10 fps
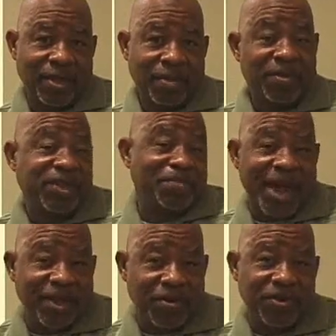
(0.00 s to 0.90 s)

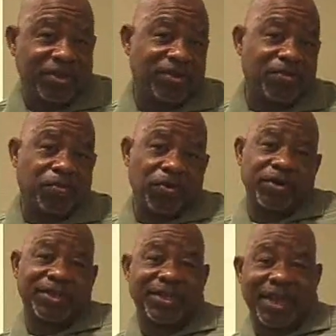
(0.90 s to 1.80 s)
going to the
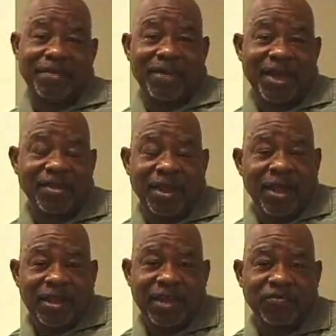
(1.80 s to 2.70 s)
board today, man.
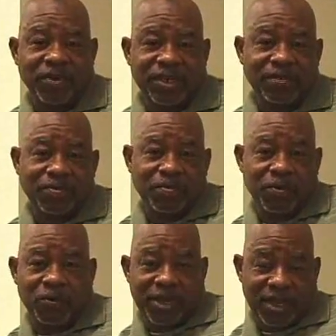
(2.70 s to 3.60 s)
Let's wish him
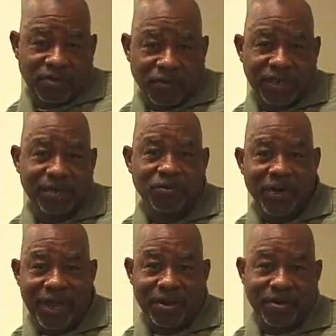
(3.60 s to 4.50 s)

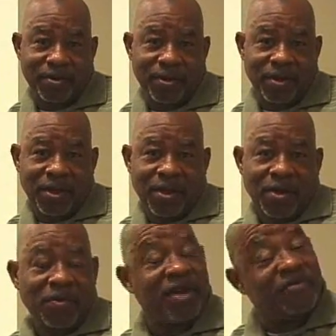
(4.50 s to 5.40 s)
well.
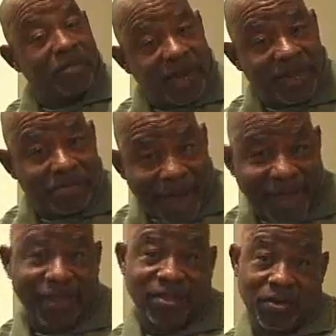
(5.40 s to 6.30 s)
Well, if Money
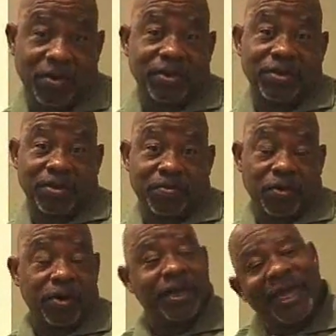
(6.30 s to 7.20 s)
Mike is going to the
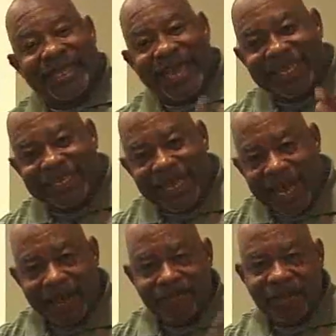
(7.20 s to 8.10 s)
board, that
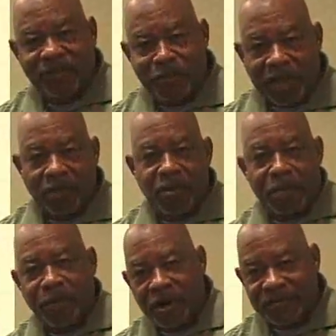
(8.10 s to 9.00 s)
same despicable
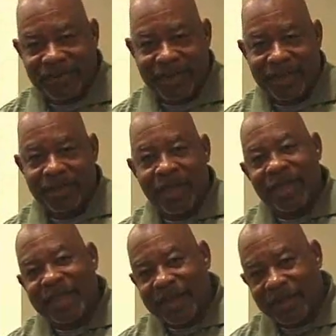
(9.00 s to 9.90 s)
person
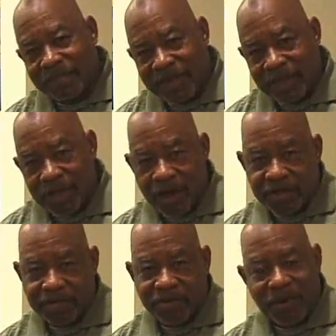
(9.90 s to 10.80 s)
that committed all
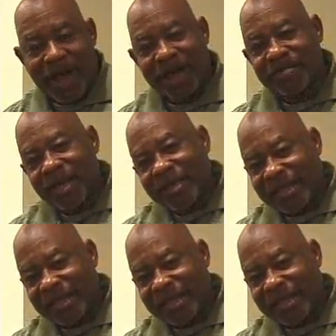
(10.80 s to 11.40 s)
them crimes, that